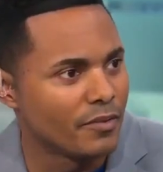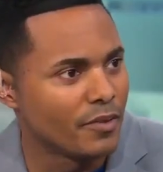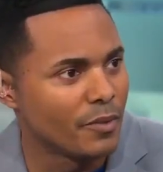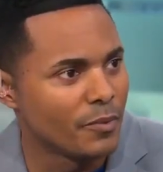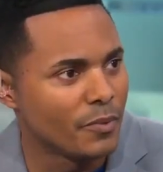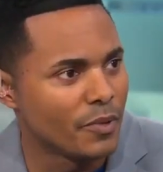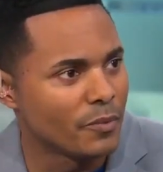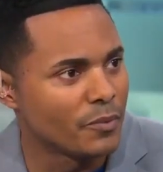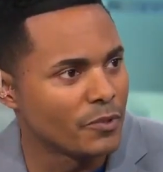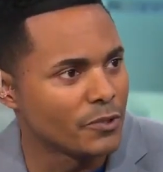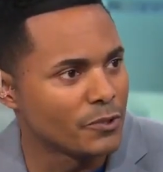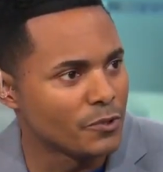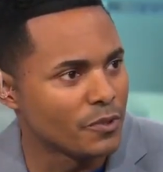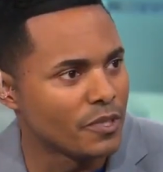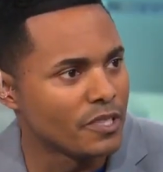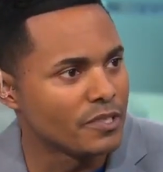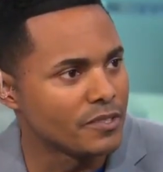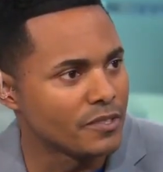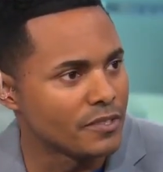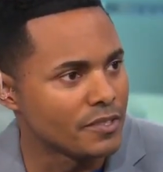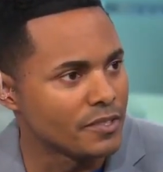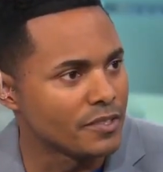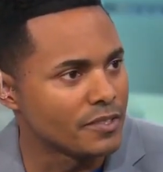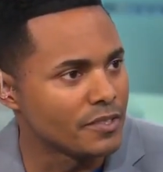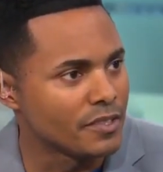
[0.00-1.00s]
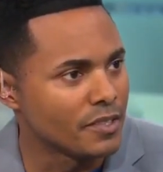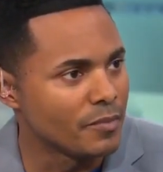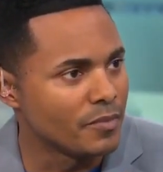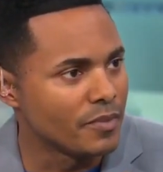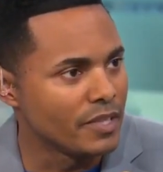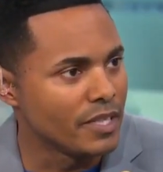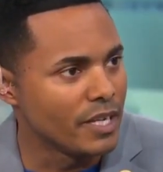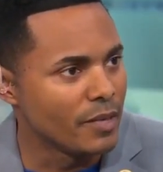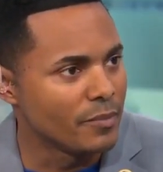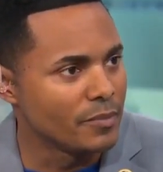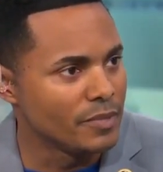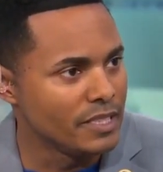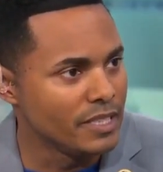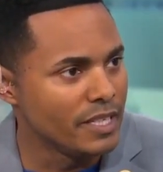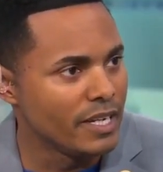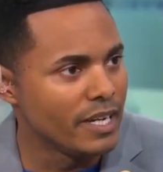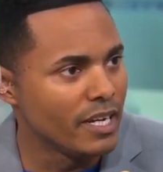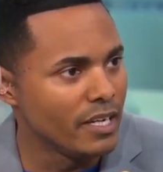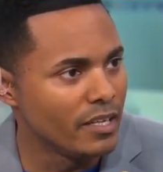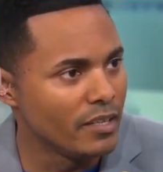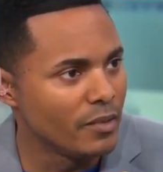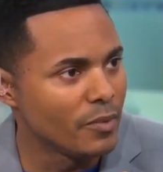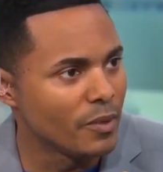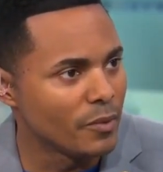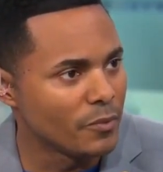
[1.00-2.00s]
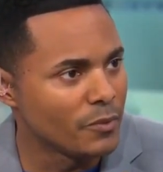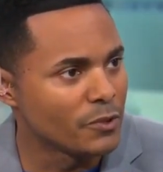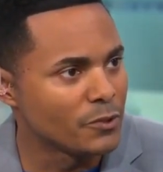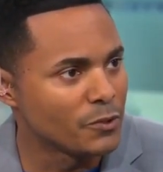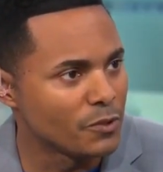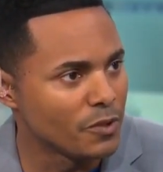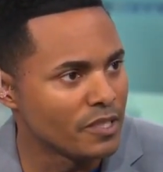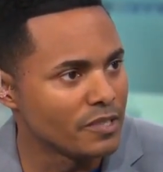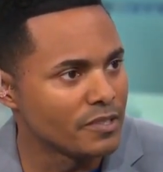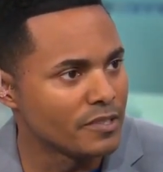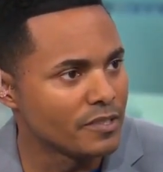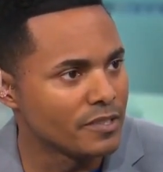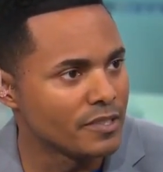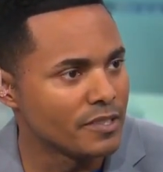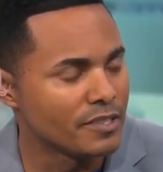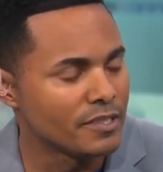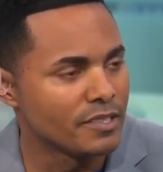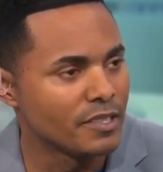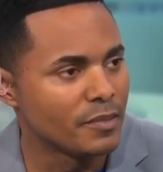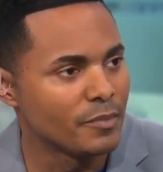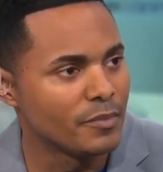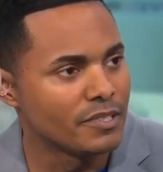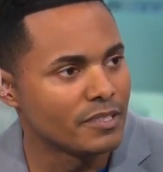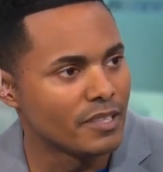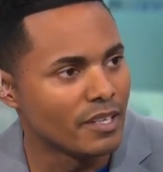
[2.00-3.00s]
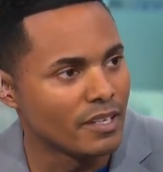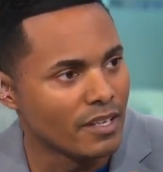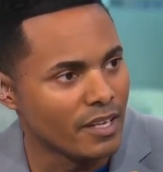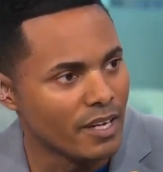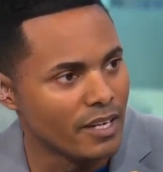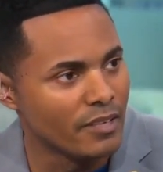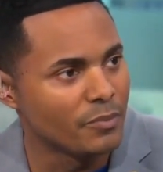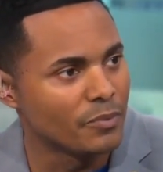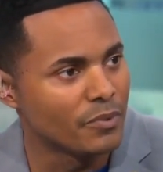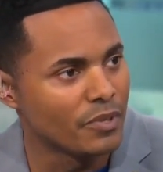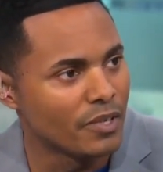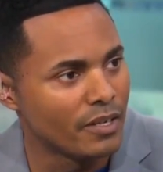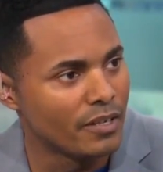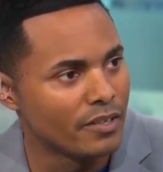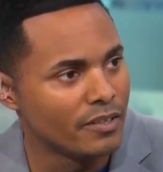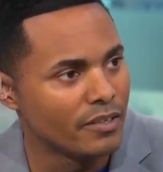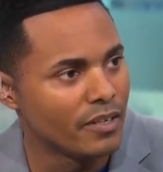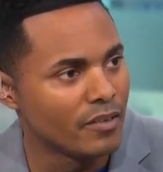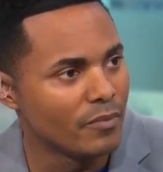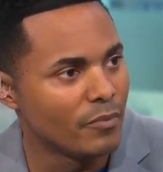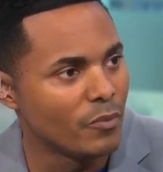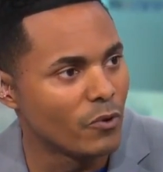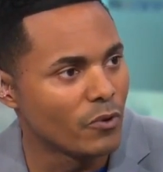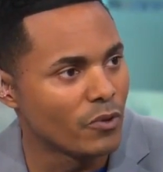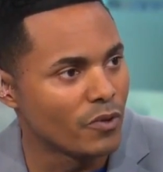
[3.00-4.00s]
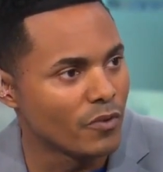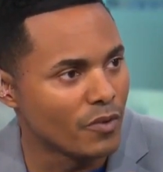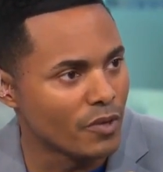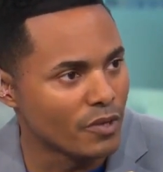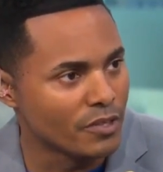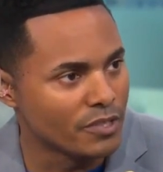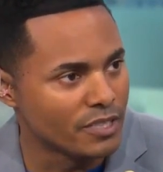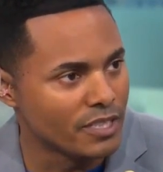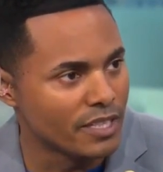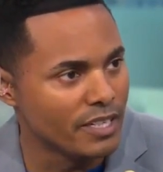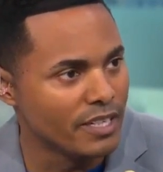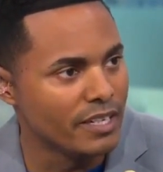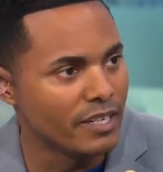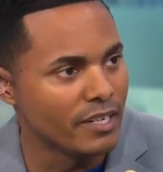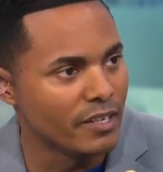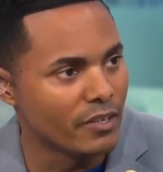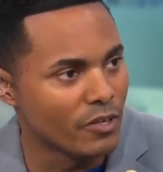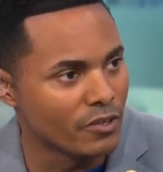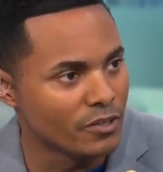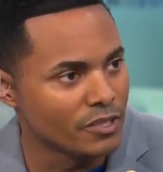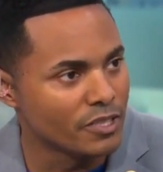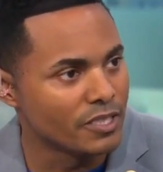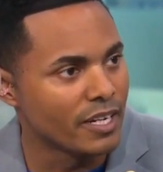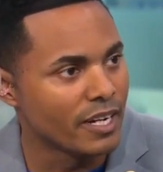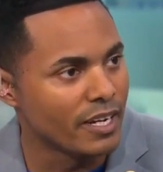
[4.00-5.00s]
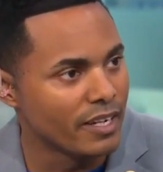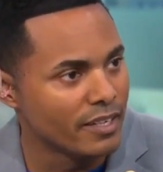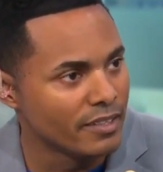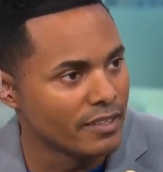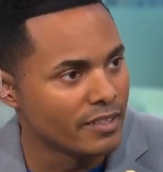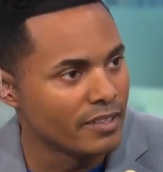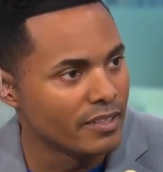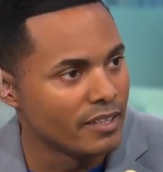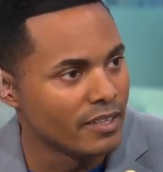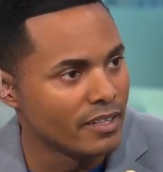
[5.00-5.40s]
of the public transit system. The MTA, the public transit system, is the lifeblood of both of our city and our state.